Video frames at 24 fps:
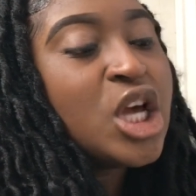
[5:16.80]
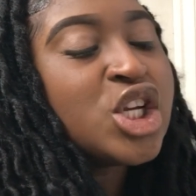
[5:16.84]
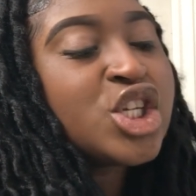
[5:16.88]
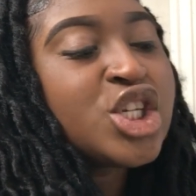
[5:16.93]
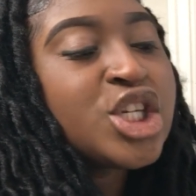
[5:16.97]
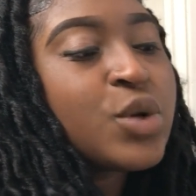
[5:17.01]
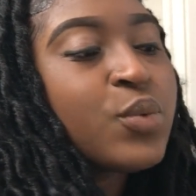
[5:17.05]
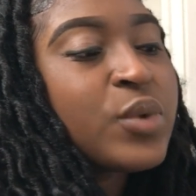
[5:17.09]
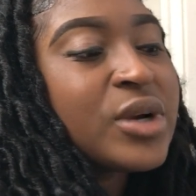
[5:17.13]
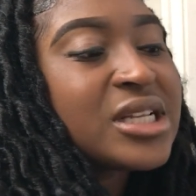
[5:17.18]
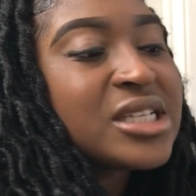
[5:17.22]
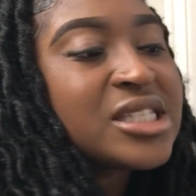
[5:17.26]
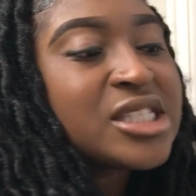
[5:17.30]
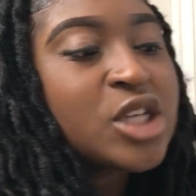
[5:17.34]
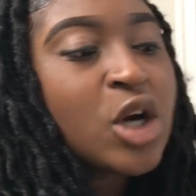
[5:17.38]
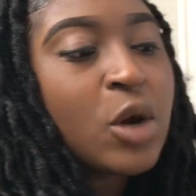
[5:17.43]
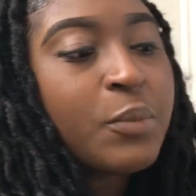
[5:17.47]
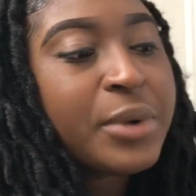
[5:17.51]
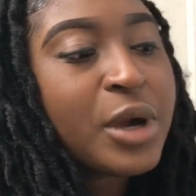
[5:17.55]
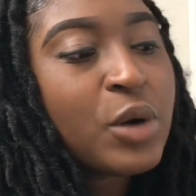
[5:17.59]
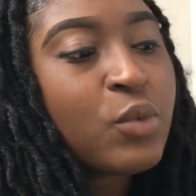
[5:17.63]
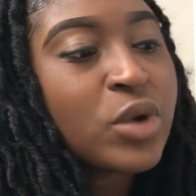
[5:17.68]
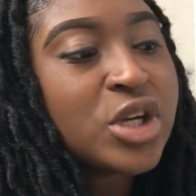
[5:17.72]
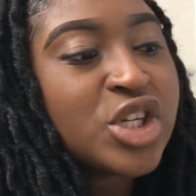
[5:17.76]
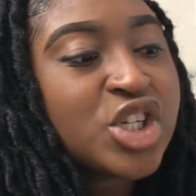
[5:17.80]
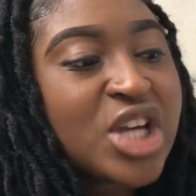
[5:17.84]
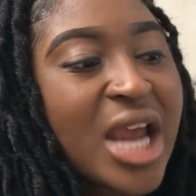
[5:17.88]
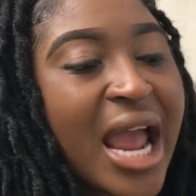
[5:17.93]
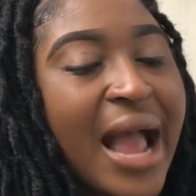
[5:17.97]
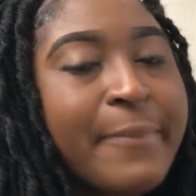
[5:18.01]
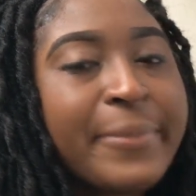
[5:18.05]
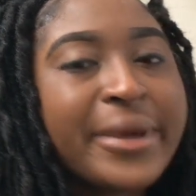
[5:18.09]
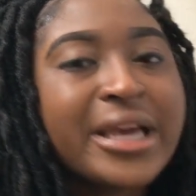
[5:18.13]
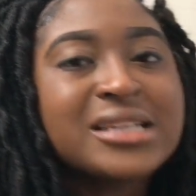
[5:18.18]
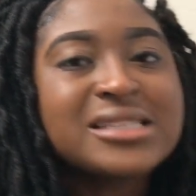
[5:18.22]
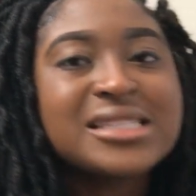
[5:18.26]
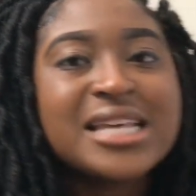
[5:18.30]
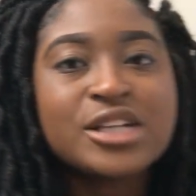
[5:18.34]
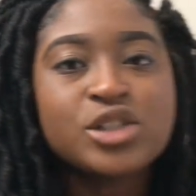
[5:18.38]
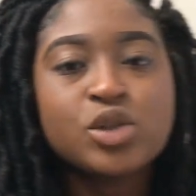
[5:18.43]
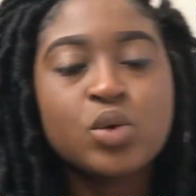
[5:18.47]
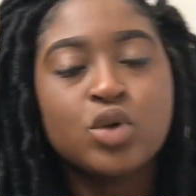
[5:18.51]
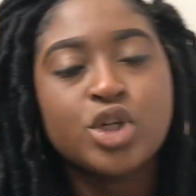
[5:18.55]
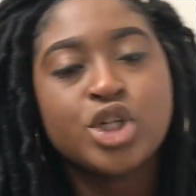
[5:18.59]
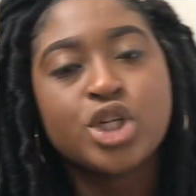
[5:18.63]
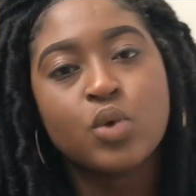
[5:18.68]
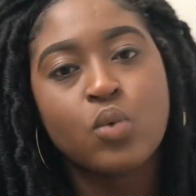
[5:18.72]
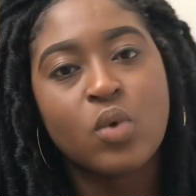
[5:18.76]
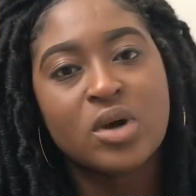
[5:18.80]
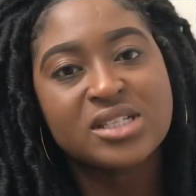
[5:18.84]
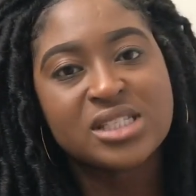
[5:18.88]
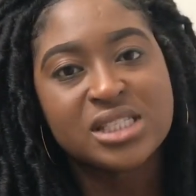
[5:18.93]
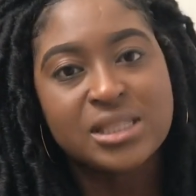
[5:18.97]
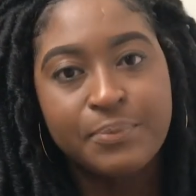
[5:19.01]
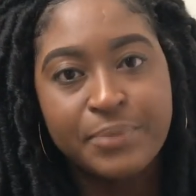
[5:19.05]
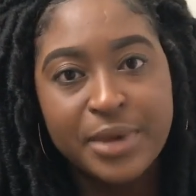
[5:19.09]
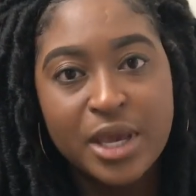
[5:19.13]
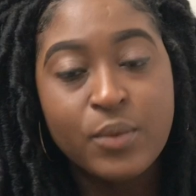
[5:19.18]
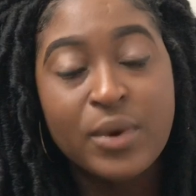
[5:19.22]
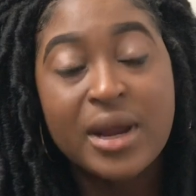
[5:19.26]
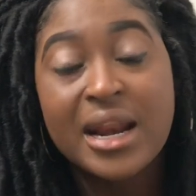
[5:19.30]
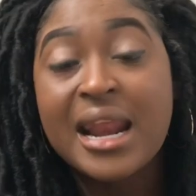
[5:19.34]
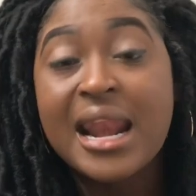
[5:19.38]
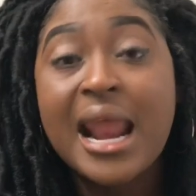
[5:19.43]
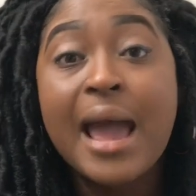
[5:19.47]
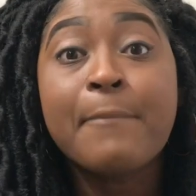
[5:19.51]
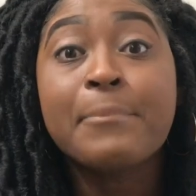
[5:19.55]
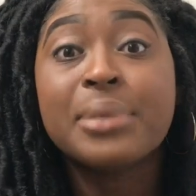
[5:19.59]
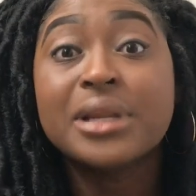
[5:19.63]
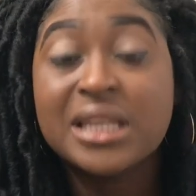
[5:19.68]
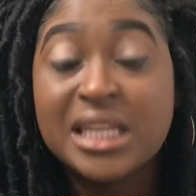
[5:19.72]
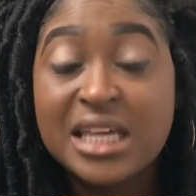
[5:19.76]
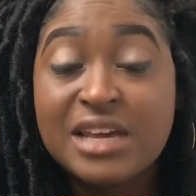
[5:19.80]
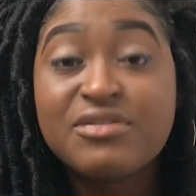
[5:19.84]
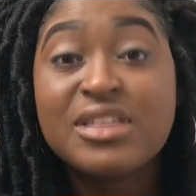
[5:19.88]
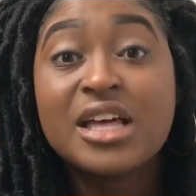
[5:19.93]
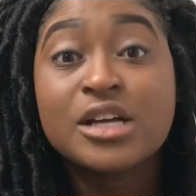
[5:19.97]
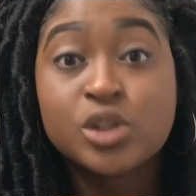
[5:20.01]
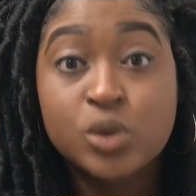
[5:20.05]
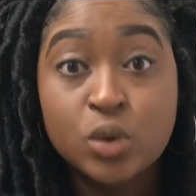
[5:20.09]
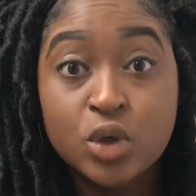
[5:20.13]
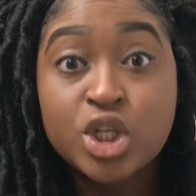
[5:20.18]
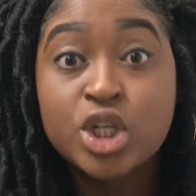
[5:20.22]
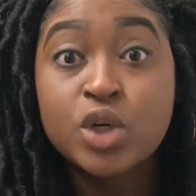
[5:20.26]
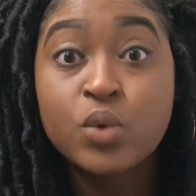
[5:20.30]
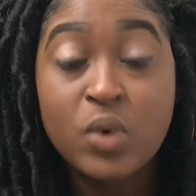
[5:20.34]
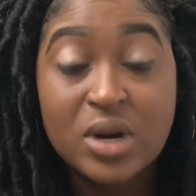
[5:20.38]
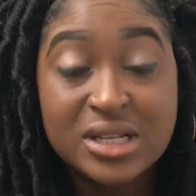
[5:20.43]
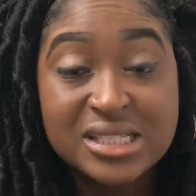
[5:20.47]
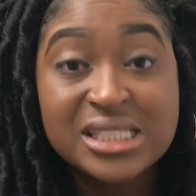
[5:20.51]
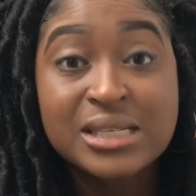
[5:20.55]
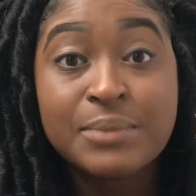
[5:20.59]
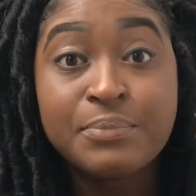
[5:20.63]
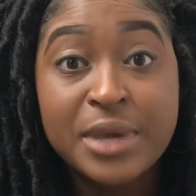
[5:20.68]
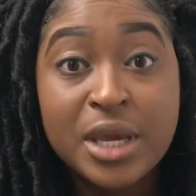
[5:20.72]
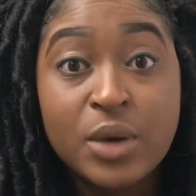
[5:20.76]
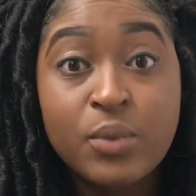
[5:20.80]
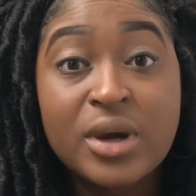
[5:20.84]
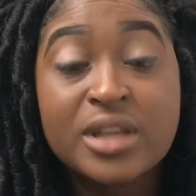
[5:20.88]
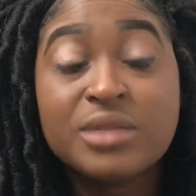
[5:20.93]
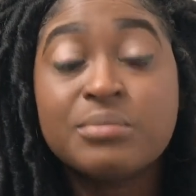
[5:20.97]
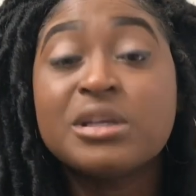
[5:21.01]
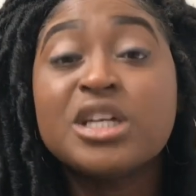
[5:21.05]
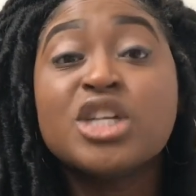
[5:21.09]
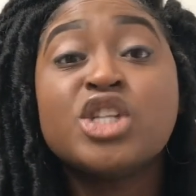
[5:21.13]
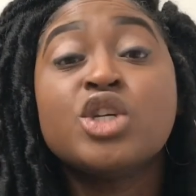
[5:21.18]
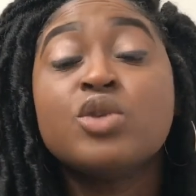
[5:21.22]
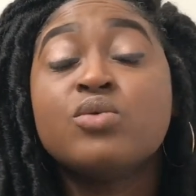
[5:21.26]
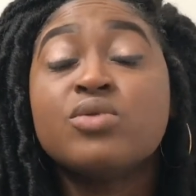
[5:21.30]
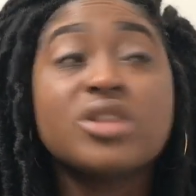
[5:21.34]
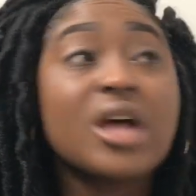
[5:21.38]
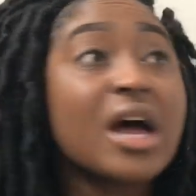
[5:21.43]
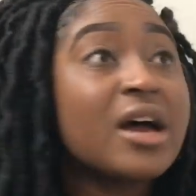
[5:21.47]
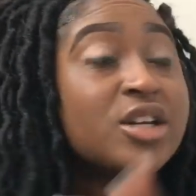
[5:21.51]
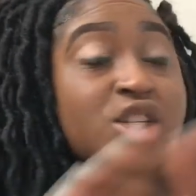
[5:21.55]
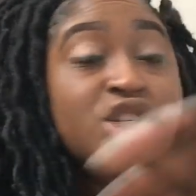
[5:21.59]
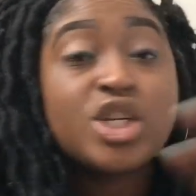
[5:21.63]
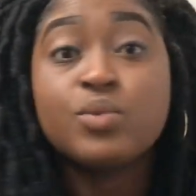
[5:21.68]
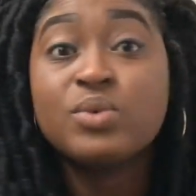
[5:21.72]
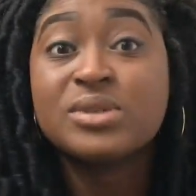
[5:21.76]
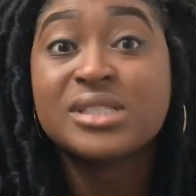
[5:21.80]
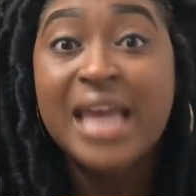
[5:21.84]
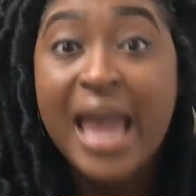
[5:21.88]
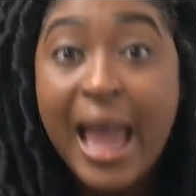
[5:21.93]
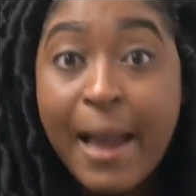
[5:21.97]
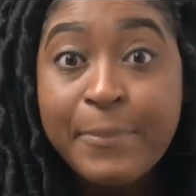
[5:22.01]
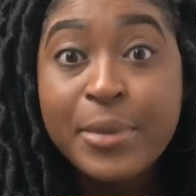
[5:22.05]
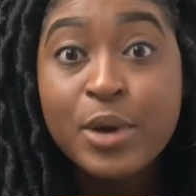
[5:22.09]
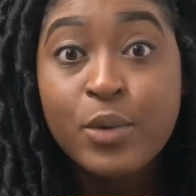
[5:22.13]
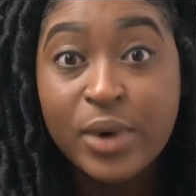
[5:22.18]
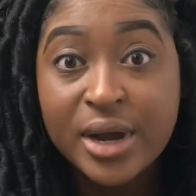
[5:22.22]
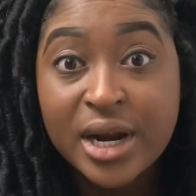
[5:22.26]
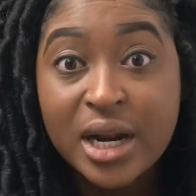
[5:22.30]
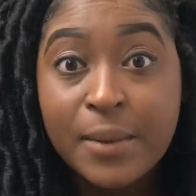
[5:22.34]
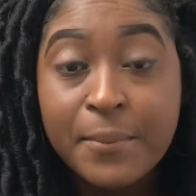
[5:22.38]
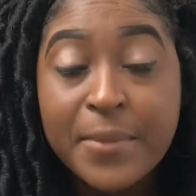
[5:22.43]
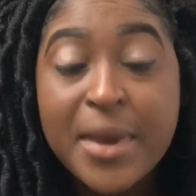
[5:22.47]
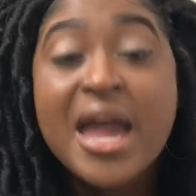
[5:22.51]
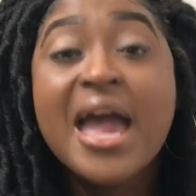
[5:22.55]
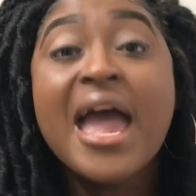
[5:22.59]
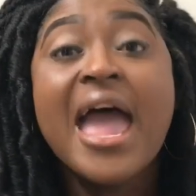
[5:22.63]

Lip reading: she would have still been with Chad, because that's who she wants to be with. And I believe that's who she wants to be with, because she thought she was happy with him.